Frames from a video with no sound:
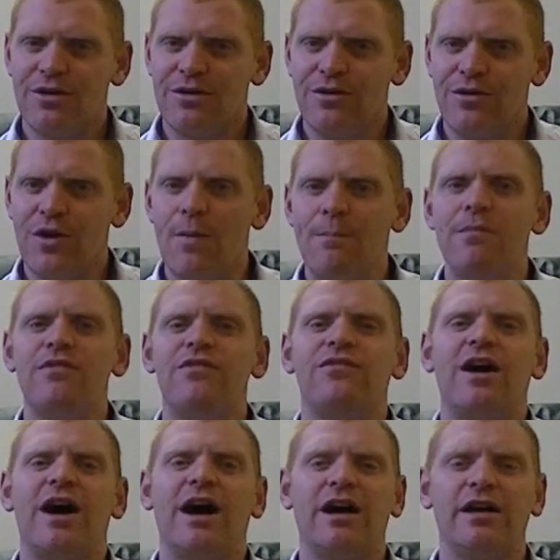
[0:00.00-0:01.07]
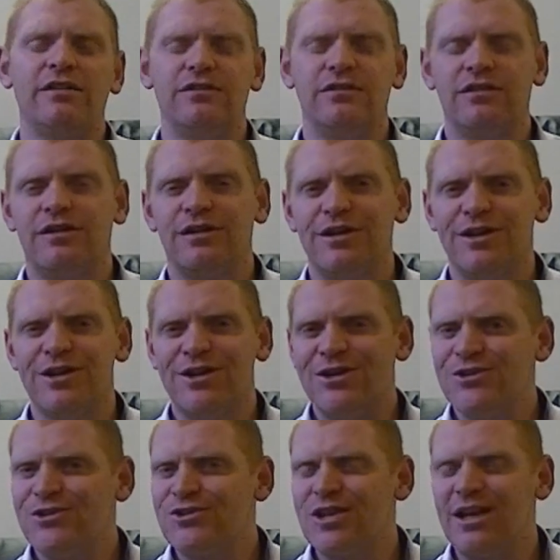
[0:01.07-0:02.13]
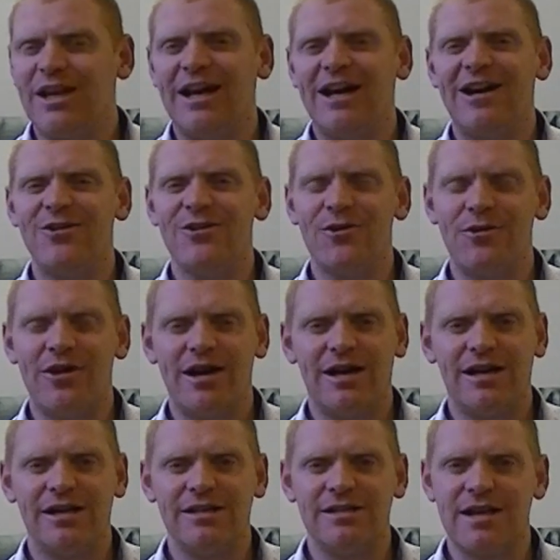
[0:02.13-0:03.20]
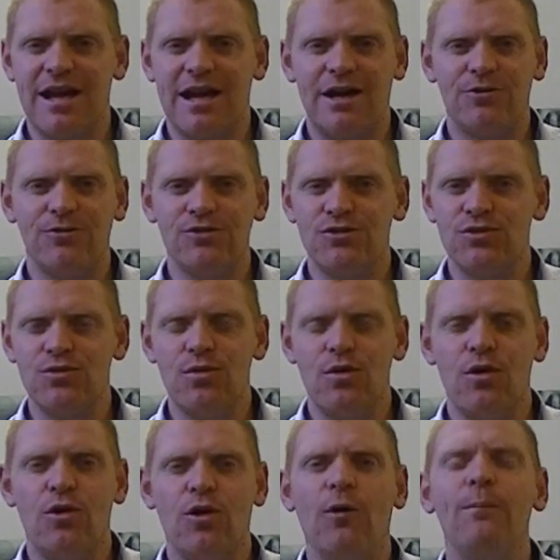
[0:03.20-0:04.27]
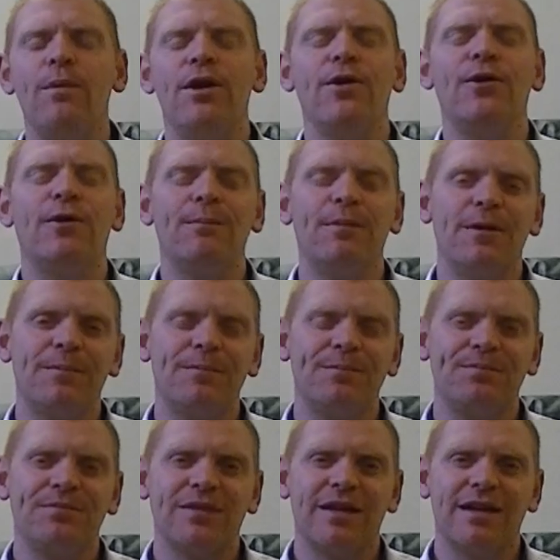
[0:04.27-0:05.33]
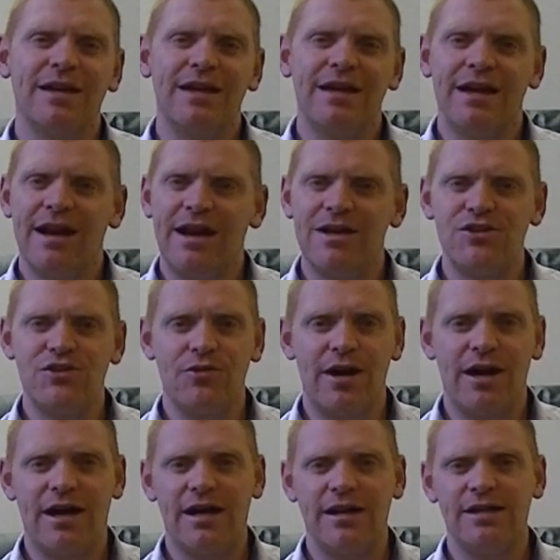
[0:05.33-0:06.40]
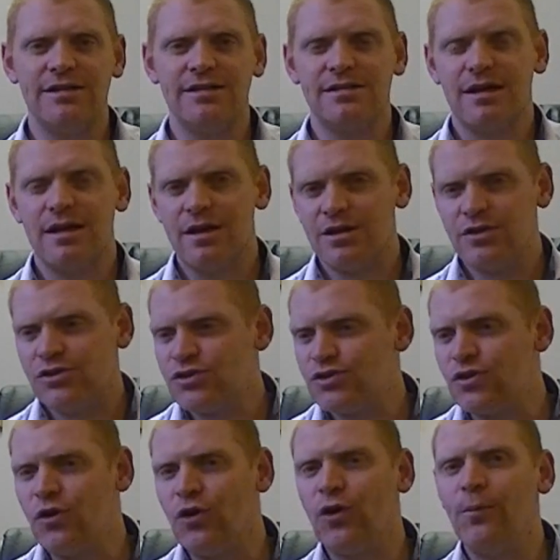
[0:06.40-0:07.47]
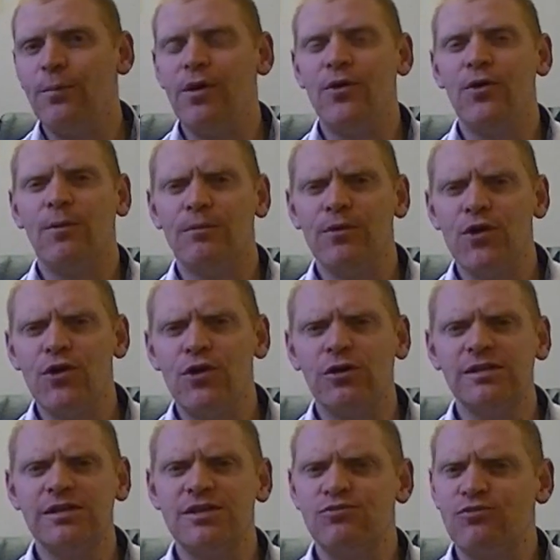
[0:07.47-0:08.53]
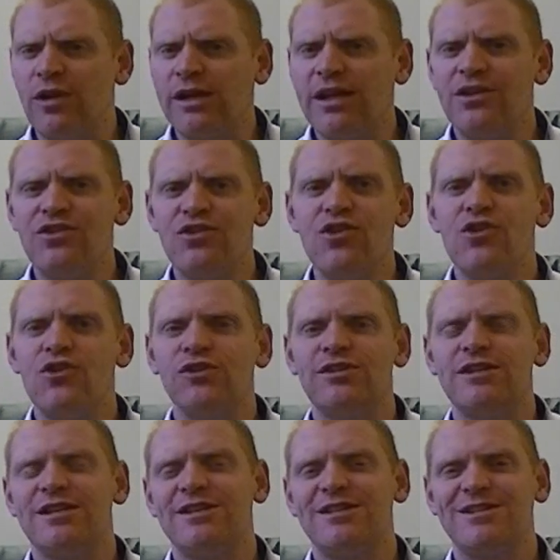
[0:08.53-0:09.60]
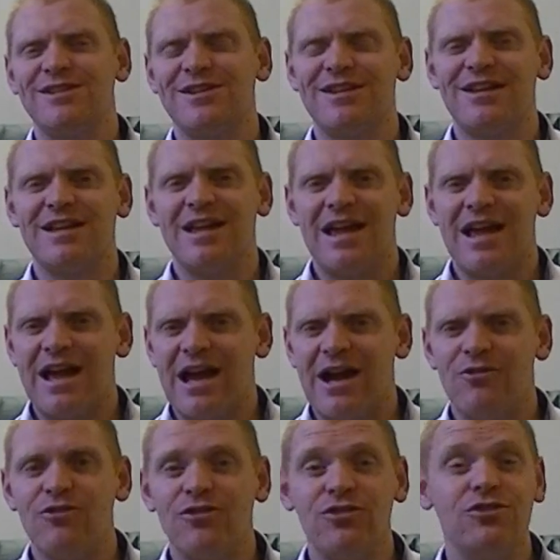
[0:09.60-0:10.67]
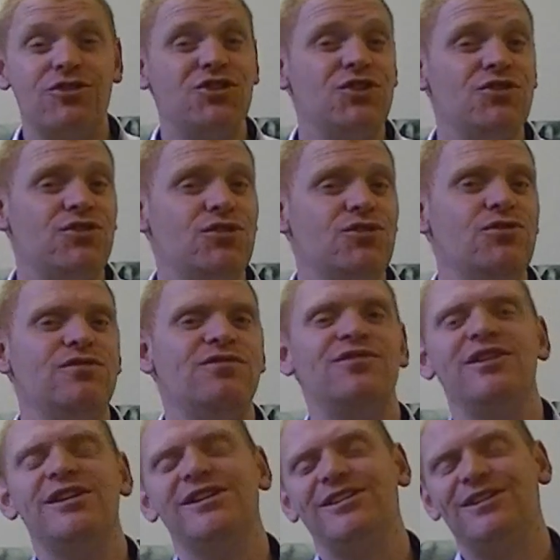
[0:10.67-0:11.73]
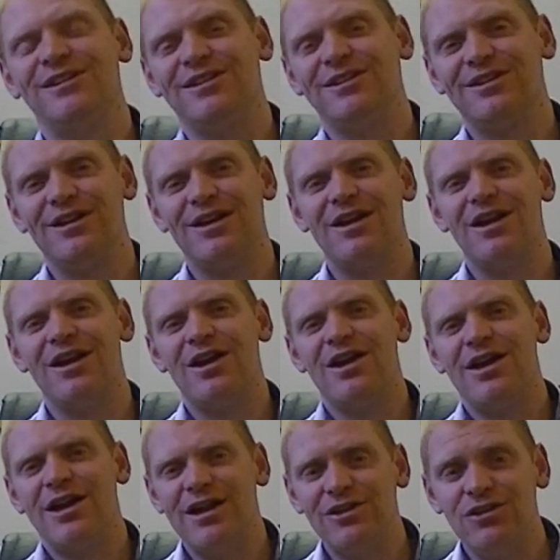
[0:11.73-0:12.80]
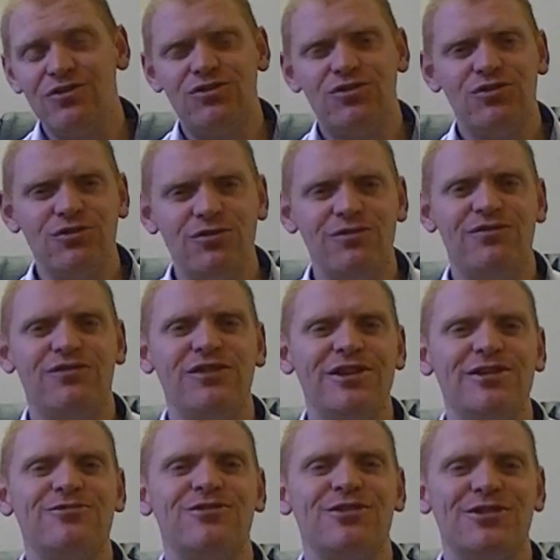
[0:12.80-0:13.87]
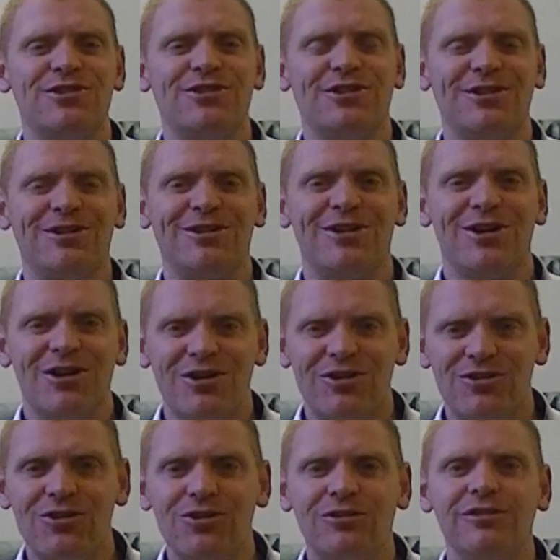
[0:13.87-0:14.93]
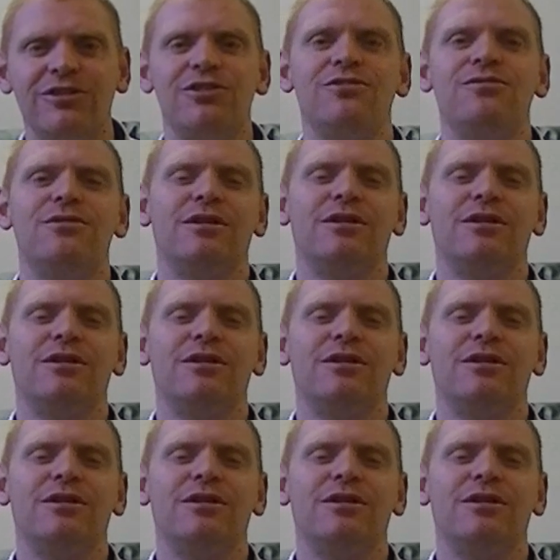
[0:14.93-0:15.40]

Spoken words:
Number 5, just allow your eyes now to open up. And as your eyes just open up, really notice how good you do feel. And you do feel good, don't you?